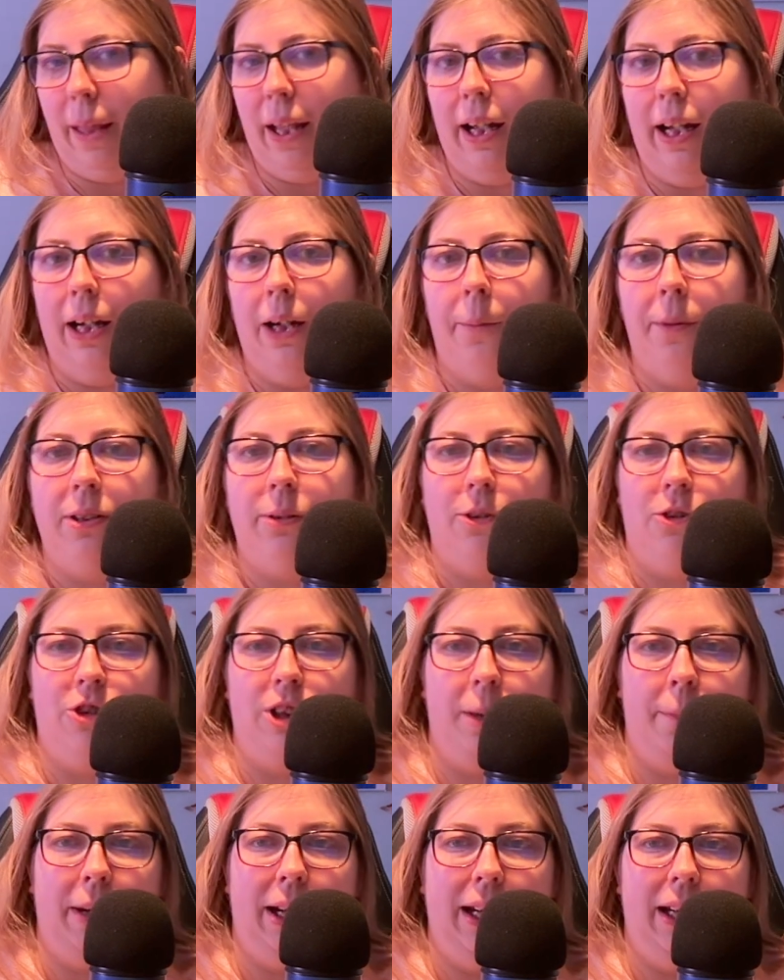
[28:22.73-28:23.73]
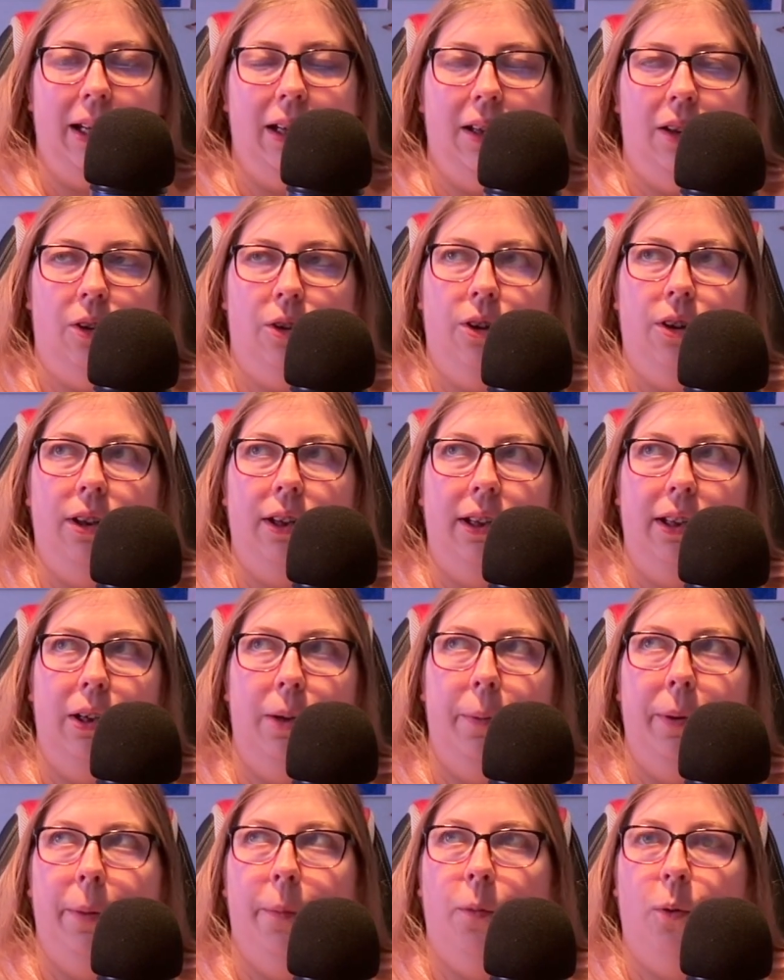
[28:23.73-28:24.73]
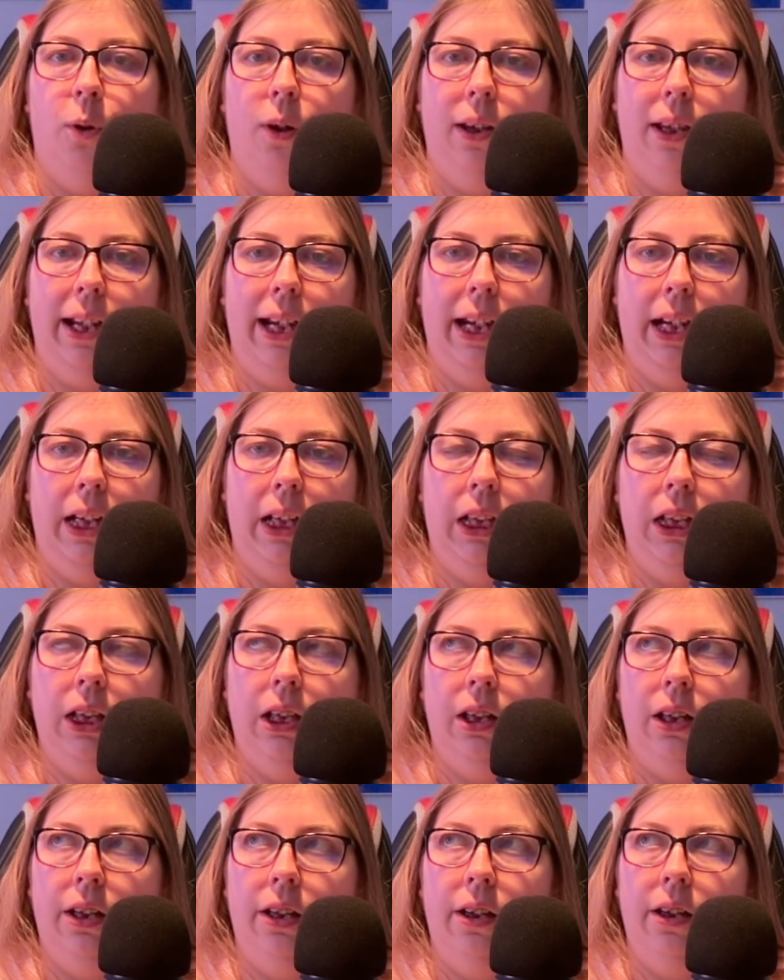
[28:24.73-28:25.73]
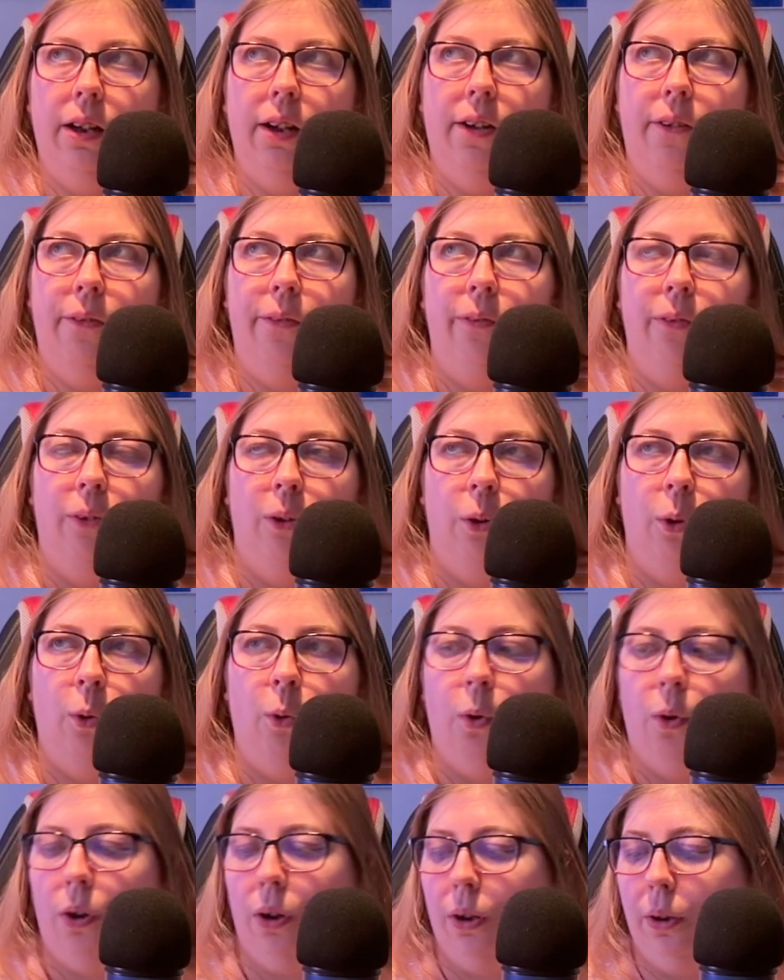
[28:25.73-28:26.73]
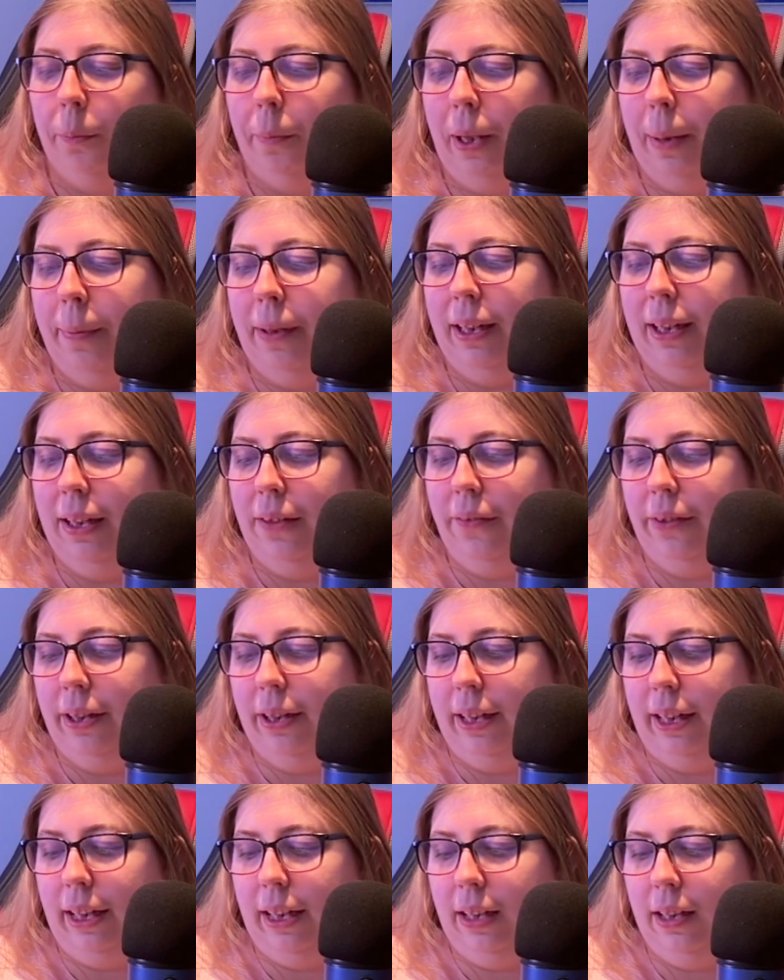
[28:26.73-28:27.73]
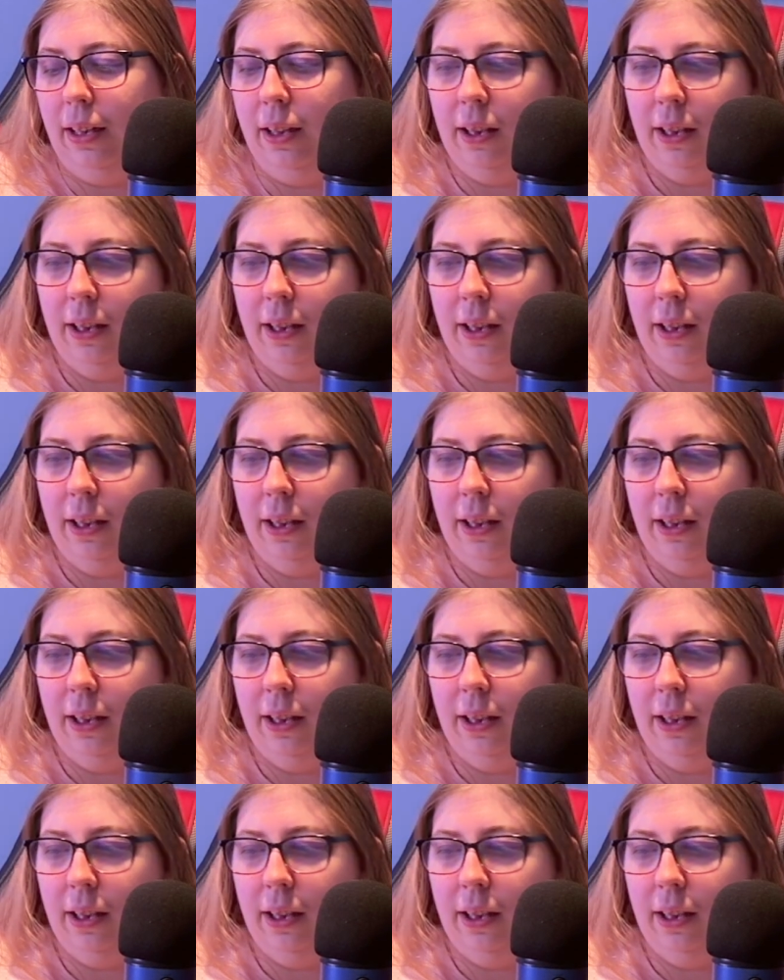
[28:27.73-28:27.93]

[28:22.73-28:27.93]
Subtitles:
I almost wish they made it look a little bit more like a floor, maybe give it like,